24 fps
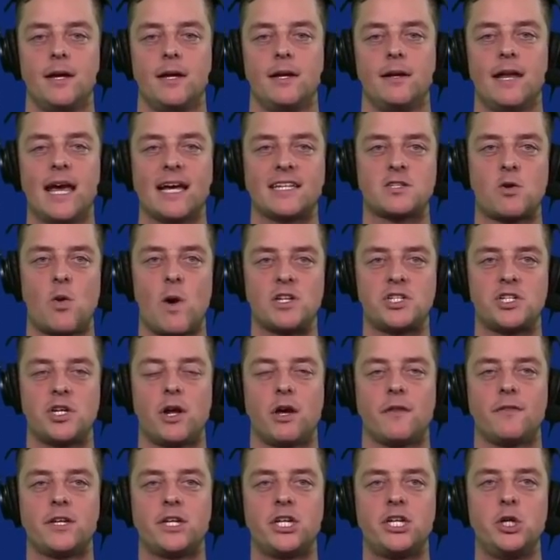Next question
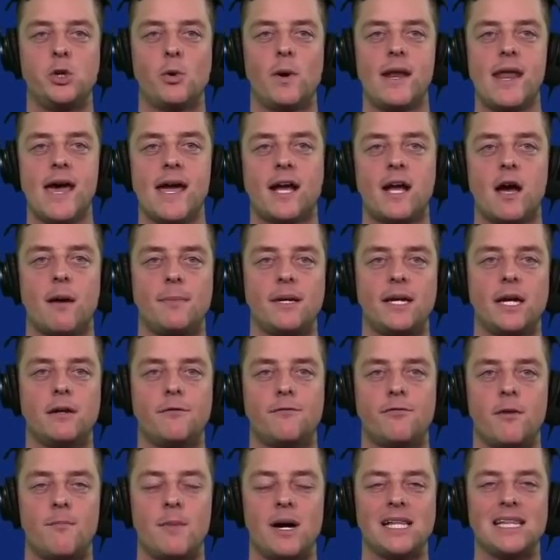on the Q&A coming in
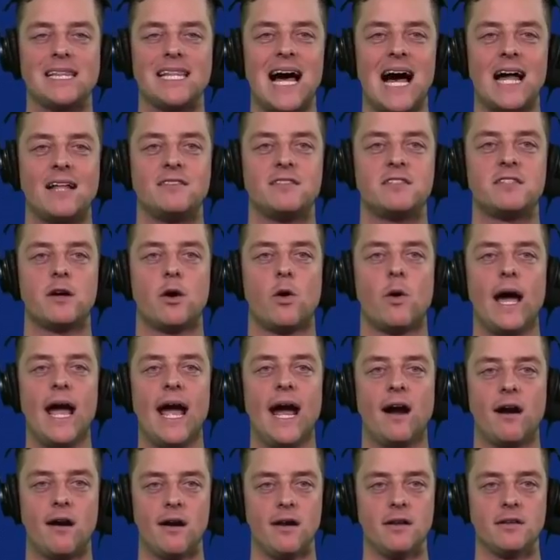from Alonzo
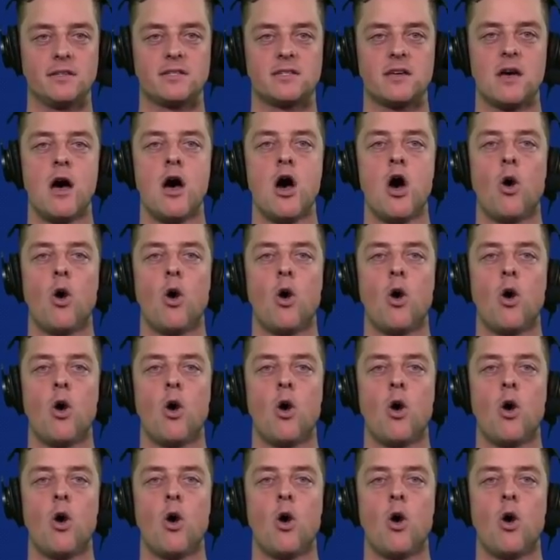Harris.